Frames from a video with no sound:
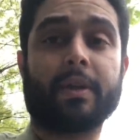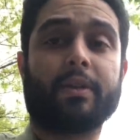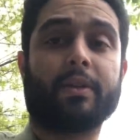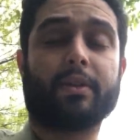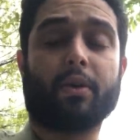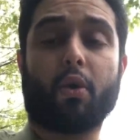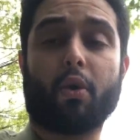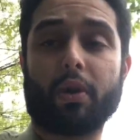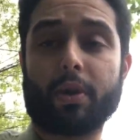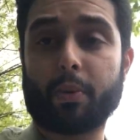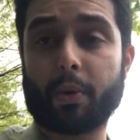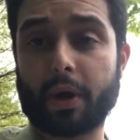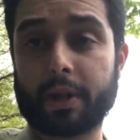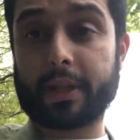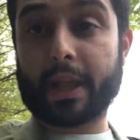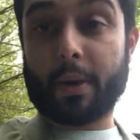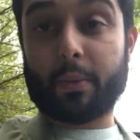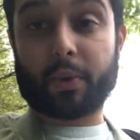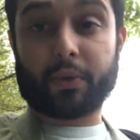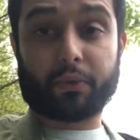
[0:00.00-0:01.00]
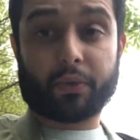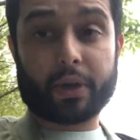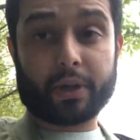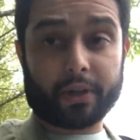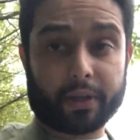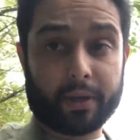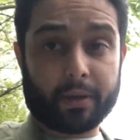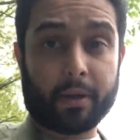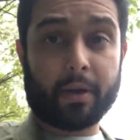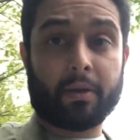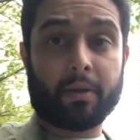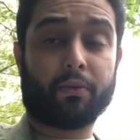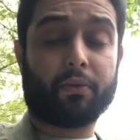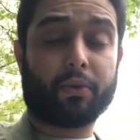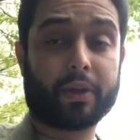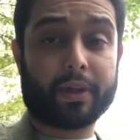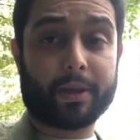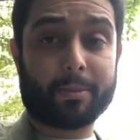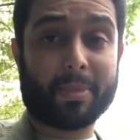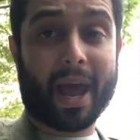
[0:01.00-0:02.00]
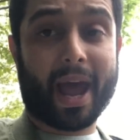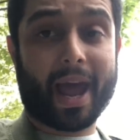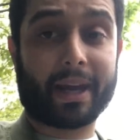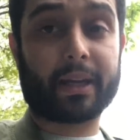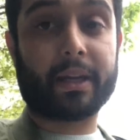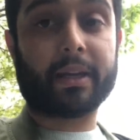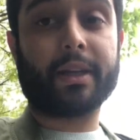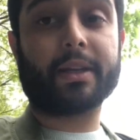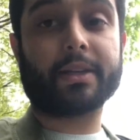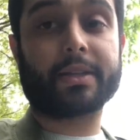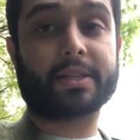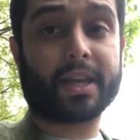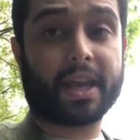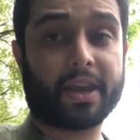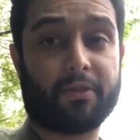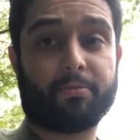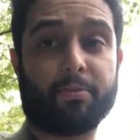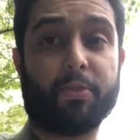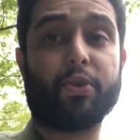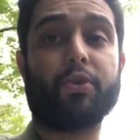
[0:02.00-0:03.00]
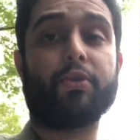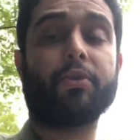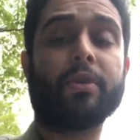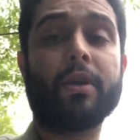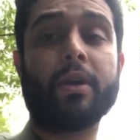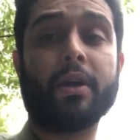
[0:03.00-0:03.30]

the only one that we really, really back is Safe Moon.